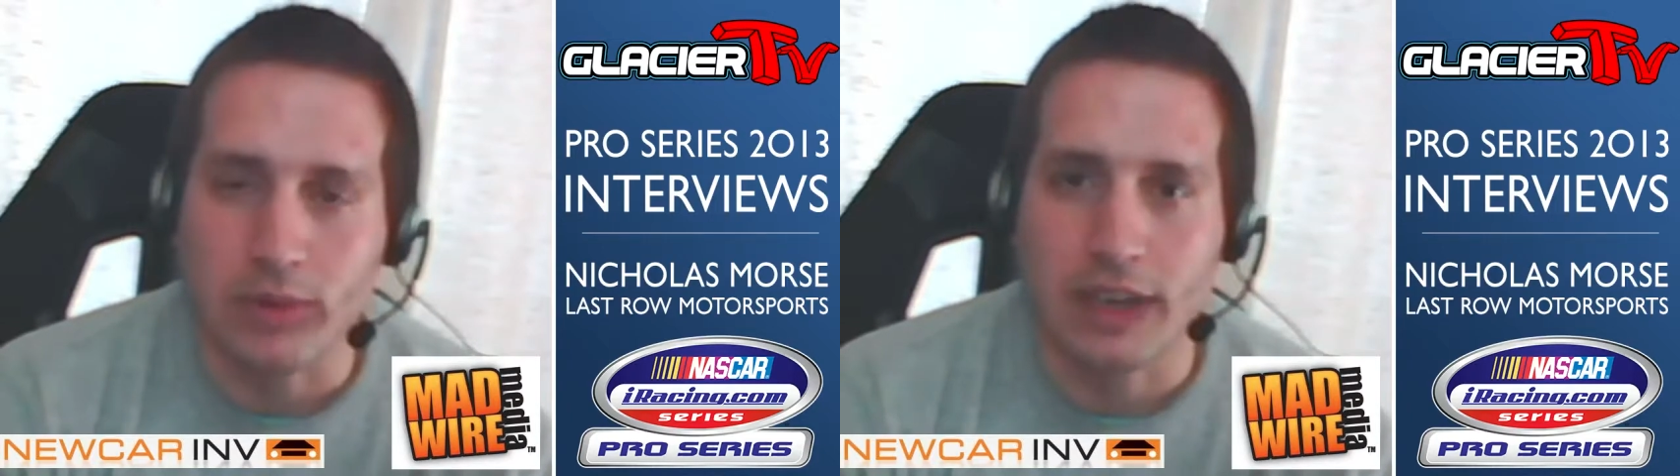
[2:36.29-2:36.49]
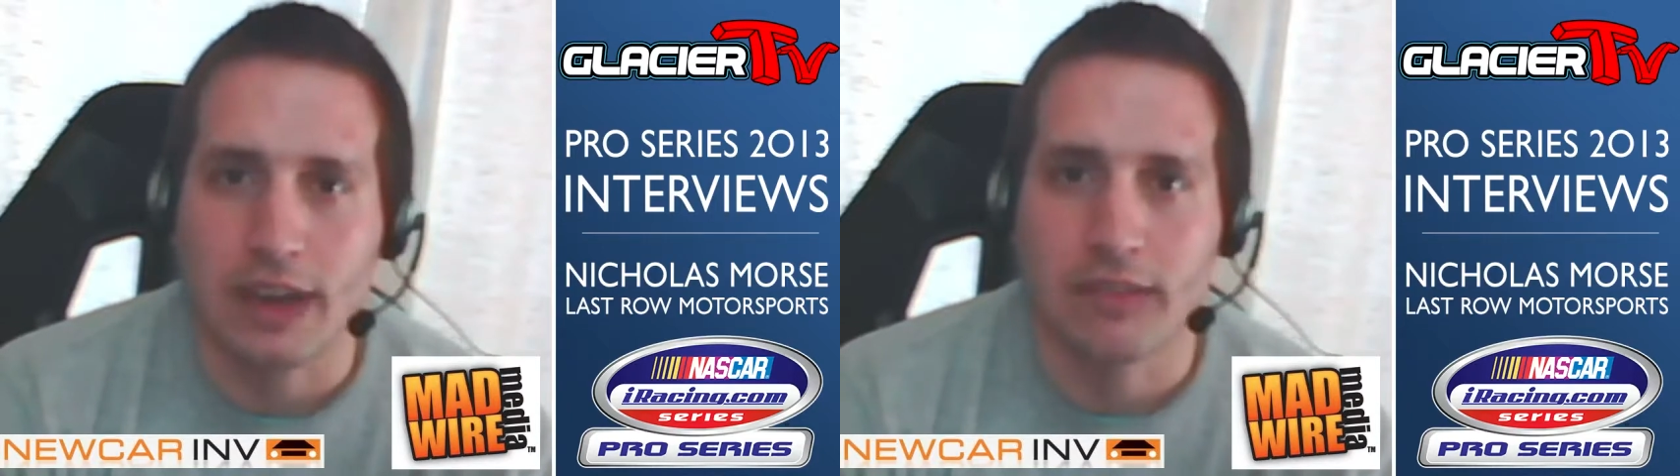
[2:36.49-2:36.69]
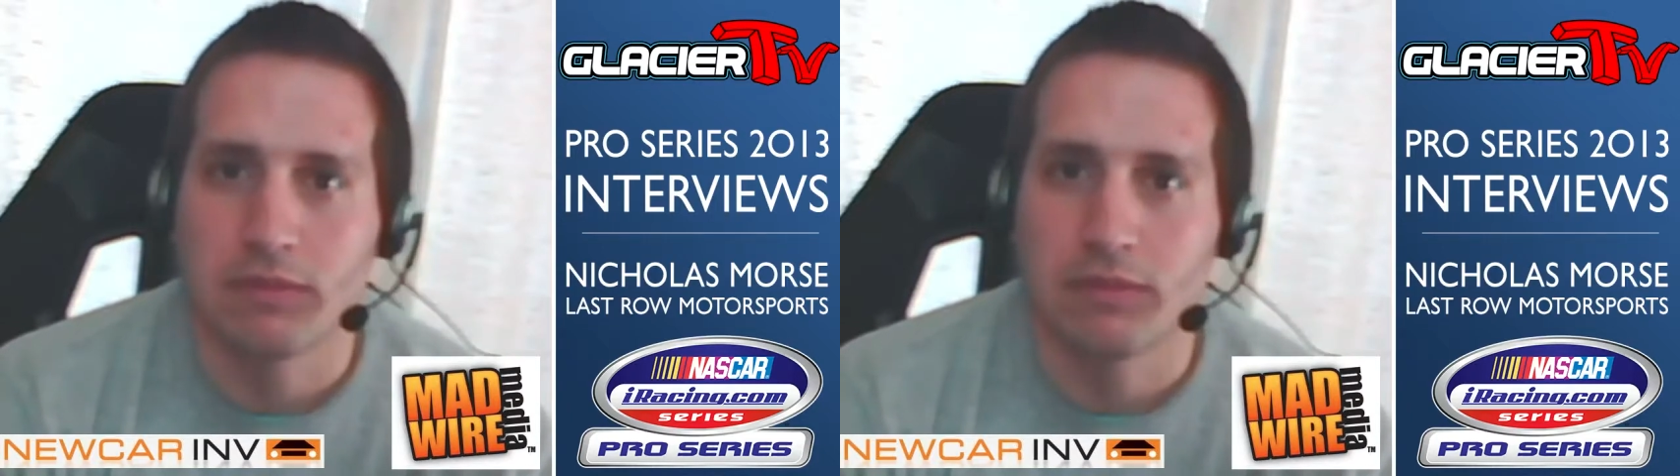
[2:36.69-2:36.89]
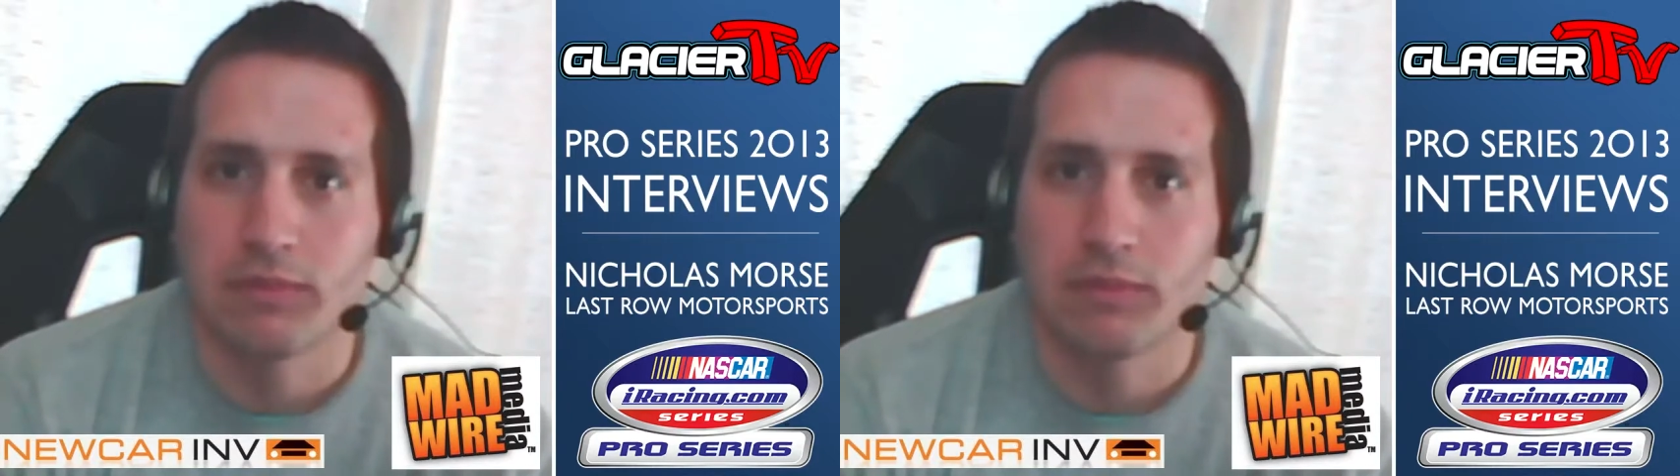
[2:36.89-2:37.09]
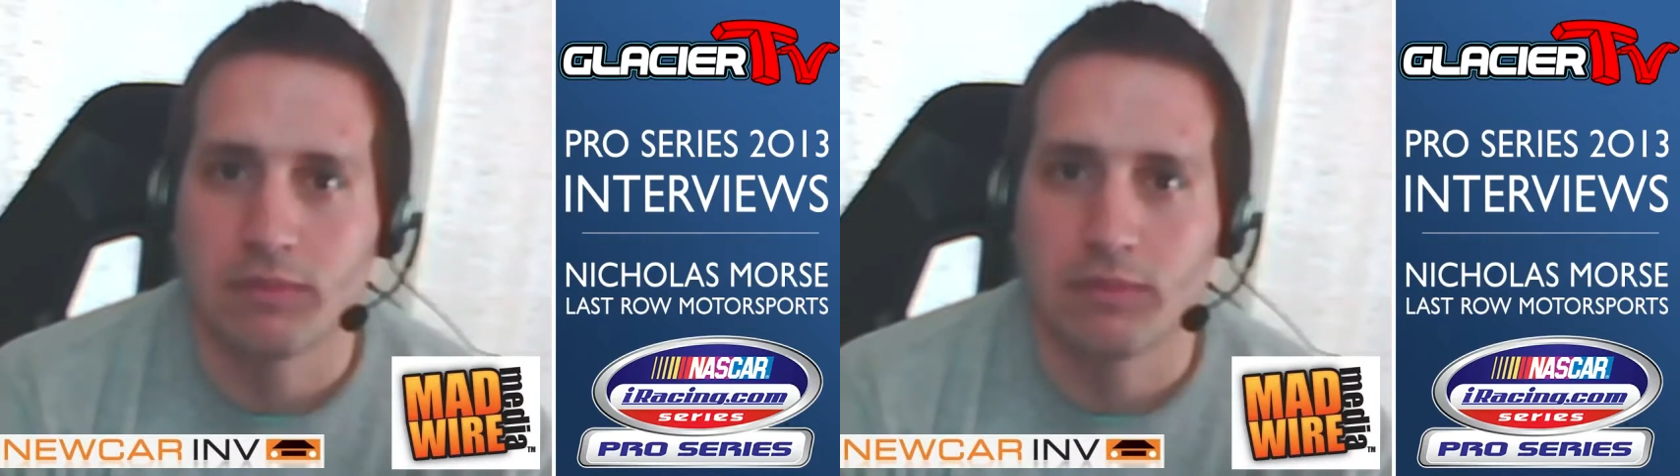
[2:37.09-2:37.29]
We have
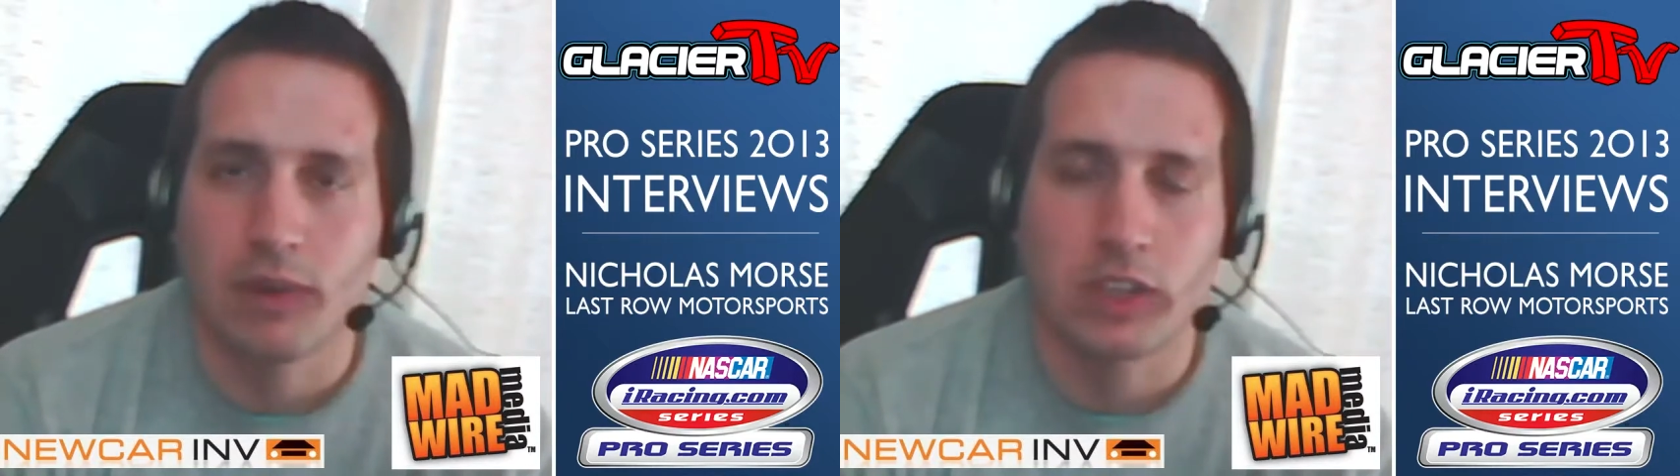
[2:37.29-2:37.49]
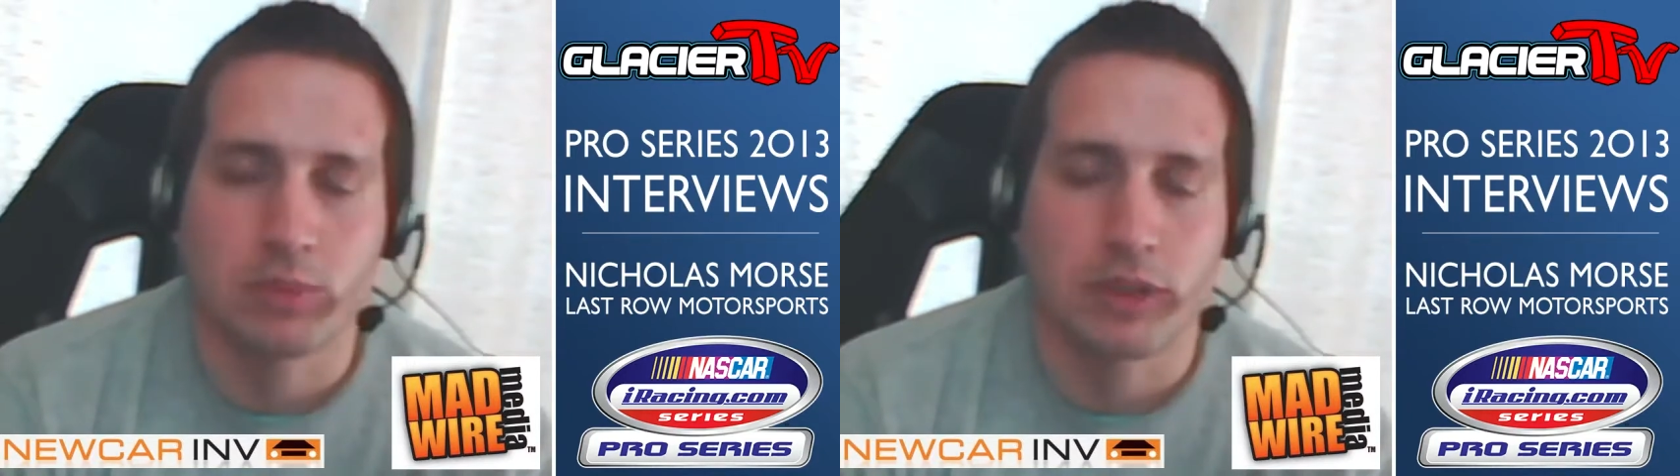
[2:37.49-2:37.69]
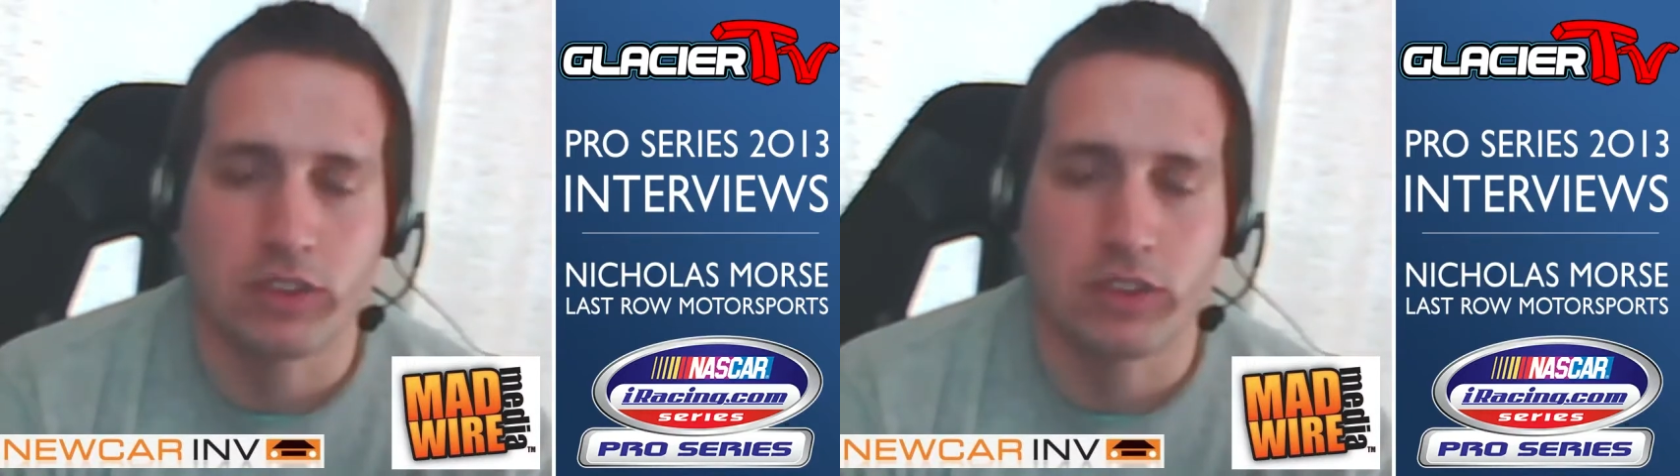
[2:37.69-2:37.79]
much better